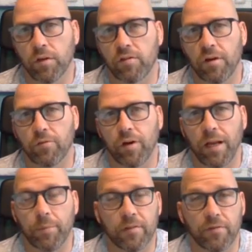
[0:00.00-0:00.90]
Software
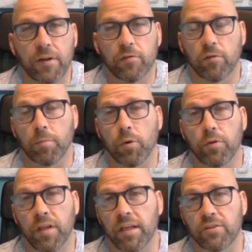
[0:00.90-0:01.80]
app is available for
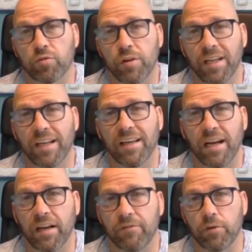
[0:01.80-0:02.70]
both Android and
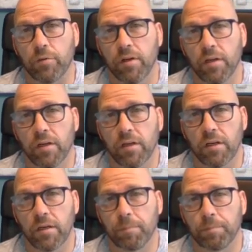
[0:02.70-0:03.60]

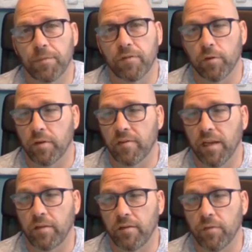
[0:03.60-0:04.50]
iPhone. So this
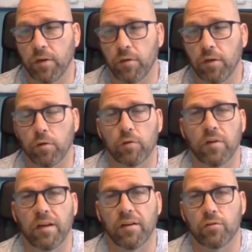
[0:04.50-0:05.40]
video here
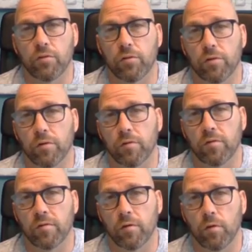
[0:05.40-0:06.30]
goes
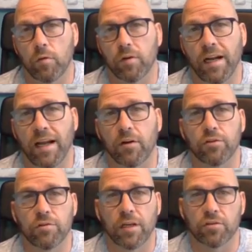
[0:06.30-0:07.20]
over how
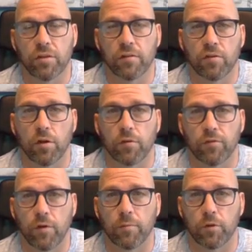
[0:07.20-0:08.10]
to actually install it
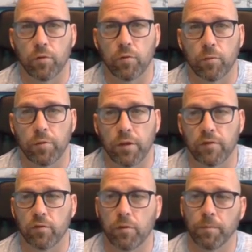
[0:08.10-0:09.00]
from the Google Play
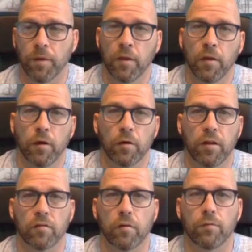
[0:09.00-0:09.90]
Store.
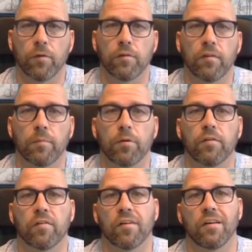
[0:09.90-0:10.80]
Okay, so the first thing the
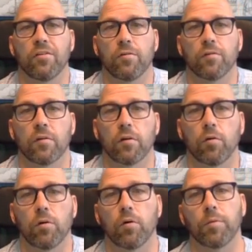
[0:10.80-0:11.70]
person's going to do is they're going to
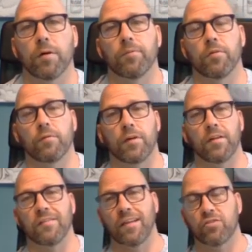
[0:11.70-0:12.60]
go ahead and open up their
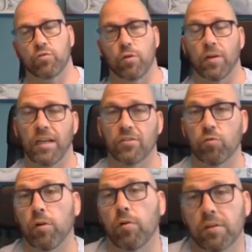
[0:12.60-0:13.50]
device,
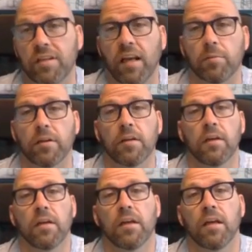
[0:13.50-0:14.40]
Android or tablet,
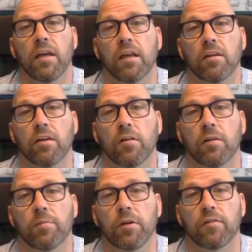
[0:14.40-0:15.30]
and click
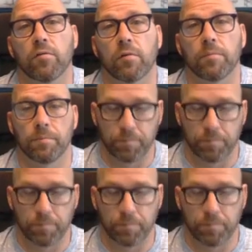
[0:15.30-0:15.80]
on the Play Store.